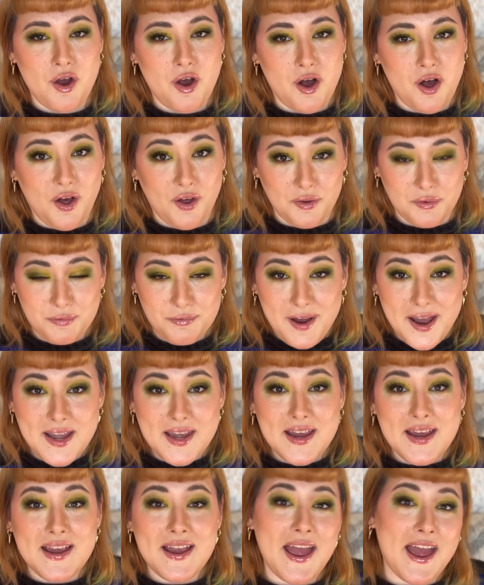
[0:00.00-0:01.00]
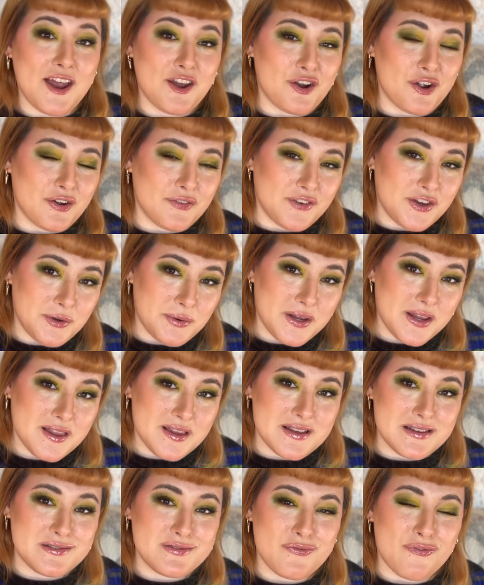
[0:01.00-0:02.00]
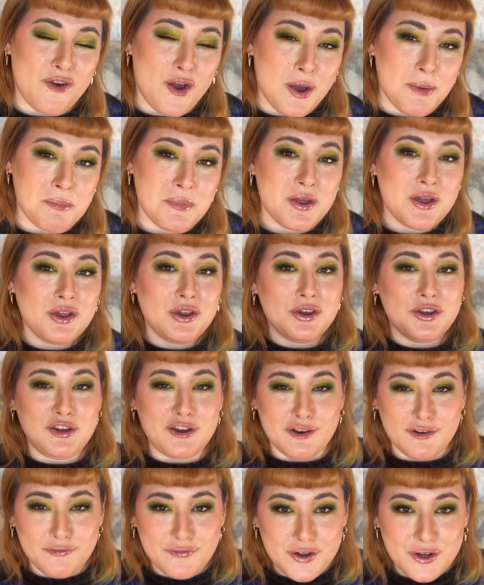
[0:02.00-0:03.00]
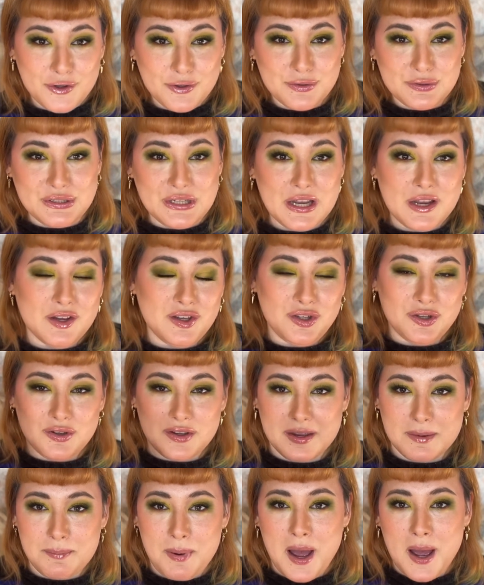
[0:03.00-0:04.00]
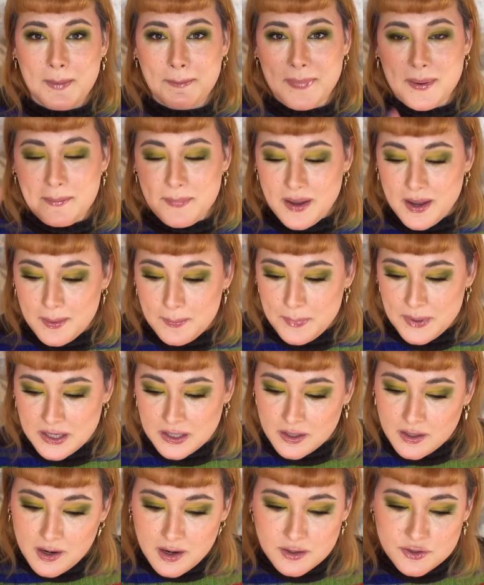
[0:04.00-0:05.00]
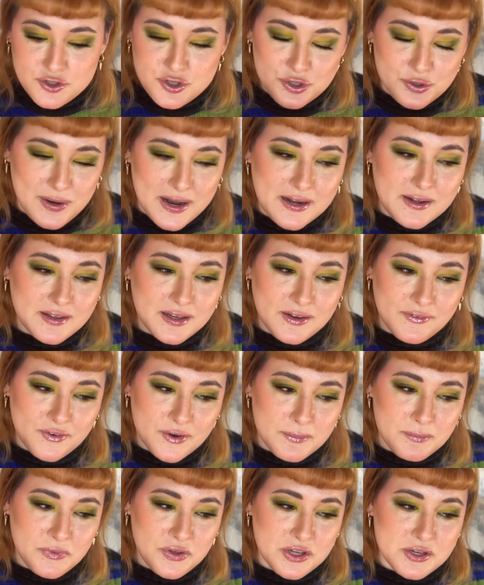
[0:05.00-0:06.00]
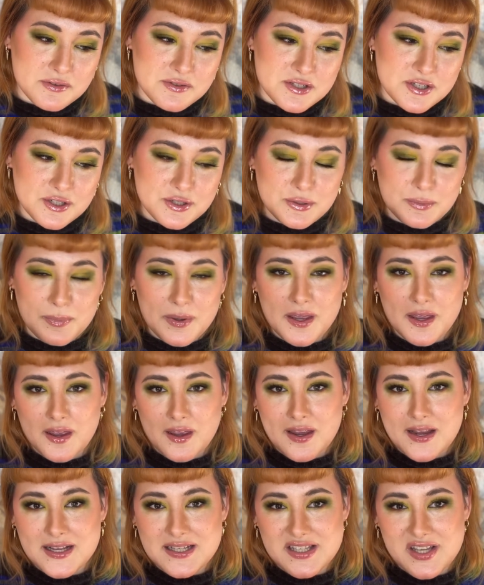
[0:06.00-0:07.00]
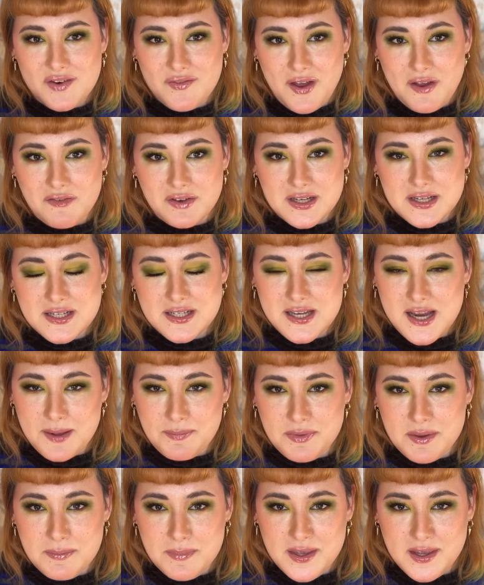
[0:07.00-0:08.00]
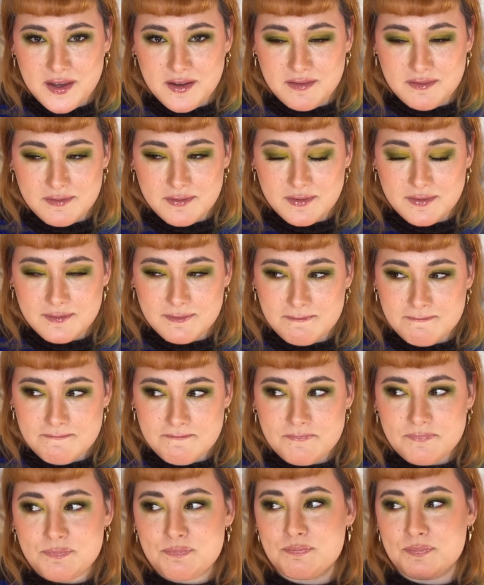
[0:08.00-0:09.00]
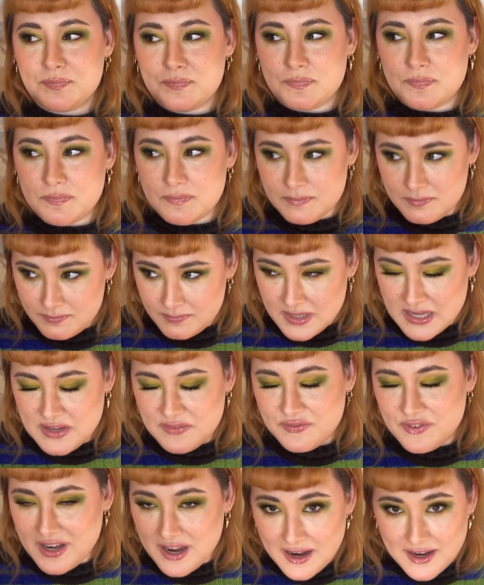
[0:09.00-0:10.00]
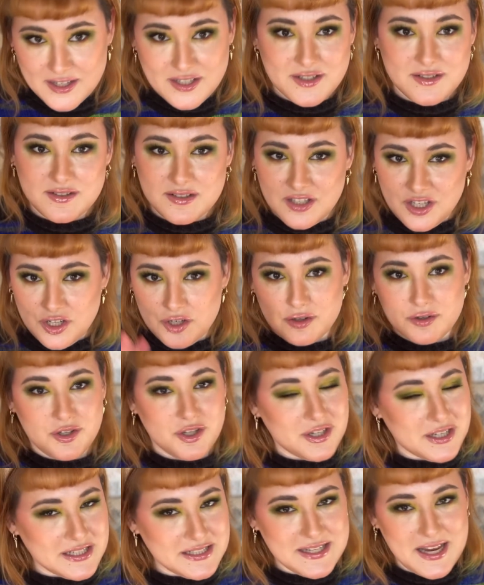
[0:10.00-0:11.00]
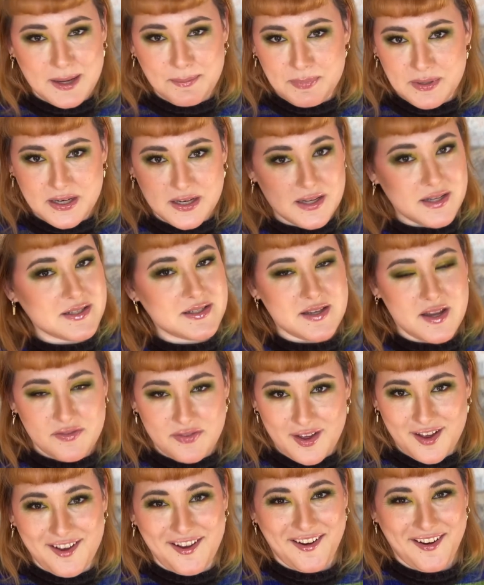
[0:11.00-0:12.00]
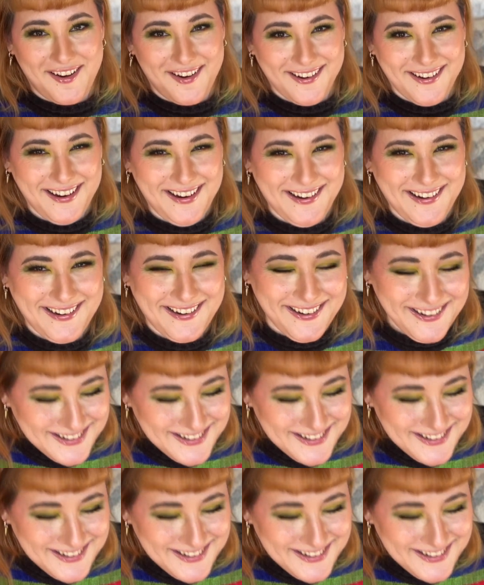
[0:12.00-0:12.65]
already and are viewing this from your phone, you can pop them up directly from YouTube instead of having to type them in. If not, you can type it in, it's not that hard.